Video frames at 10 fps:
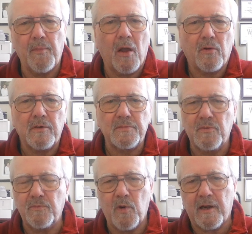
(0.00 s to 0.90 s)
I'm not going to
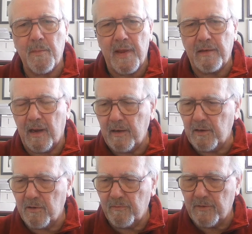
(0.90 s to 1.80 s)
recommend
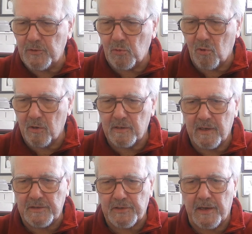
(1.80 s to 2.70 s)
any individual
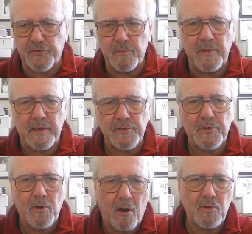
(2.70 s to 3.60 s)
organization because
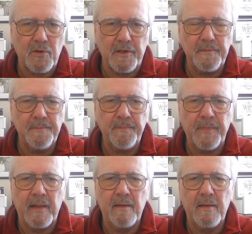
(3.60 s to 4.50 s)
they're all good.
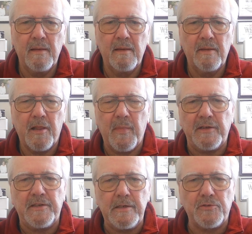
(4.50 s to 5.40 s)
They
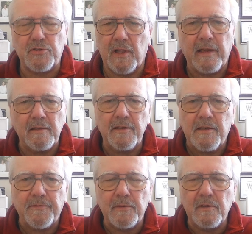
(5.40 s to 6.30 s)
may teach slightly
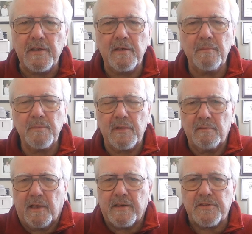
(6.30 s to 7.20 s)
differently.
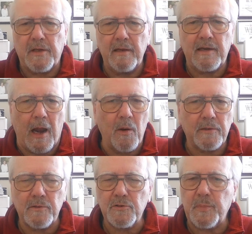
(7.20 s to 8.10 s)
Like I say,
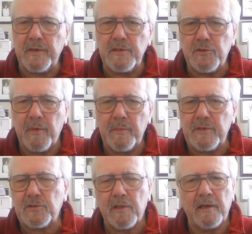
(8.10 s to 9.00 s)
character speeds may
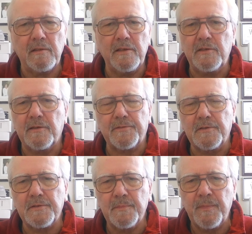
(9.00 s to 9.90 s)
be slightly
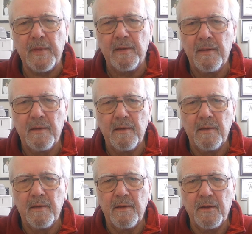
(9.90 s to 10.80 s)
different.
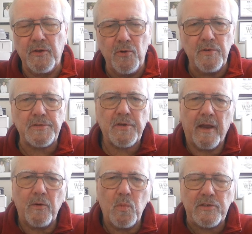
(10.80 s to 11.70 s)
You
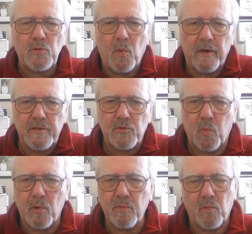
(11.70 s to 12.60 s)
decide which one
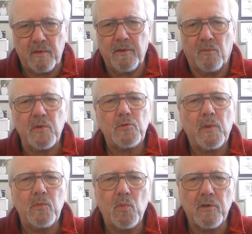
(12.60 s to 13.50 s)

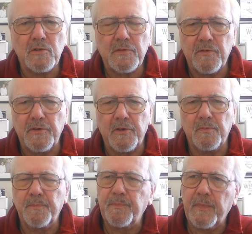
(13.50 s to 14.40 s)
works for you.